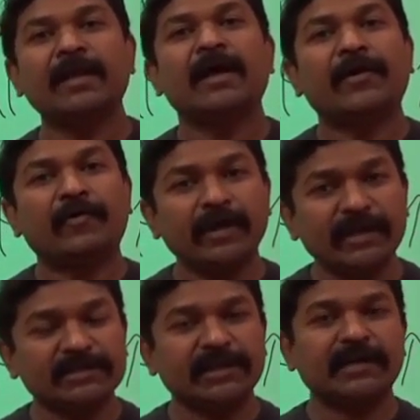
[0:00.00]

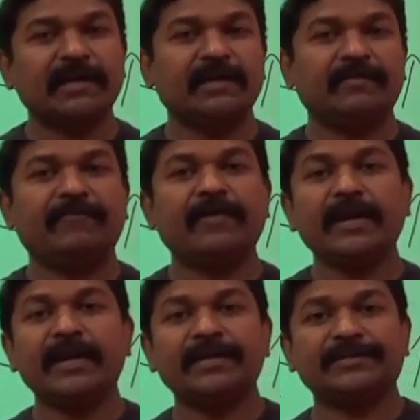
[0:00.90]
Recently,
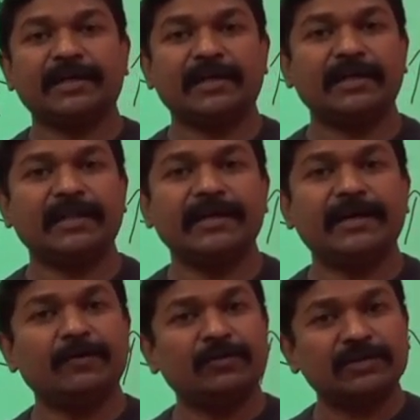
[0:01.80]
very recently in the year
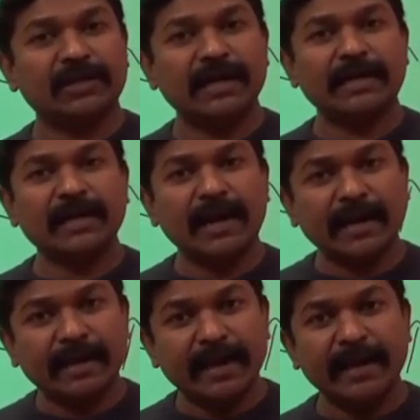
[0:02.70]
2019,
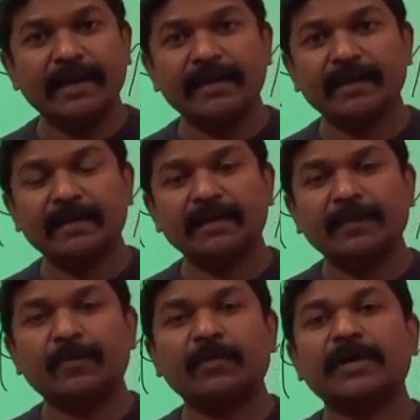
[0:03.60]
again the
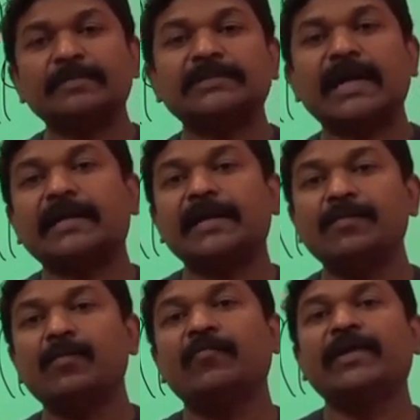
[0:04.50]
program started
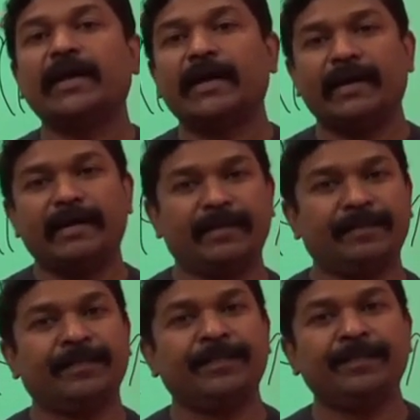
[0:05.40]
moving ahead
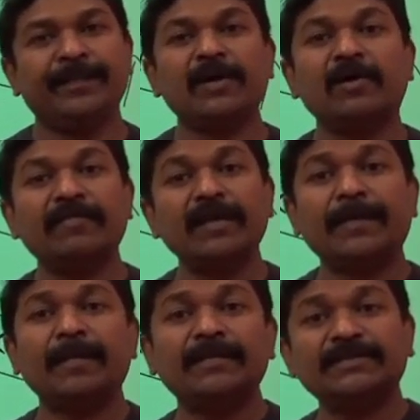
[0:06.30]
because of the
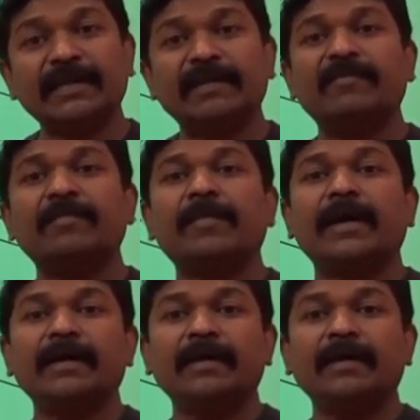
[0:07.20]
permission given by